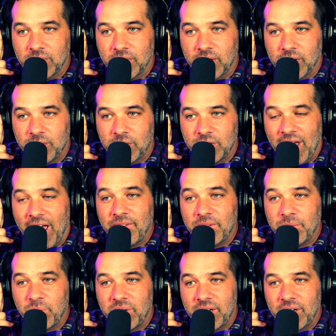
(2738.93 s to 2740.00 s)
You know,
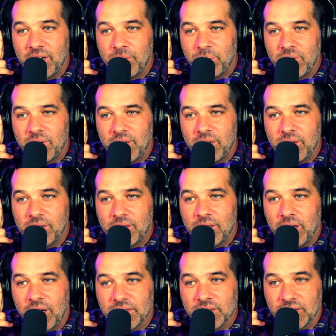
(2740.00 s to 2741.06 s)
put it in your
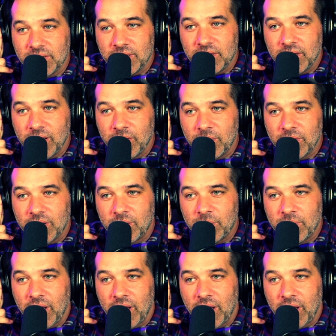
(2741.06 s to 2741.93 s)
closet. You know, like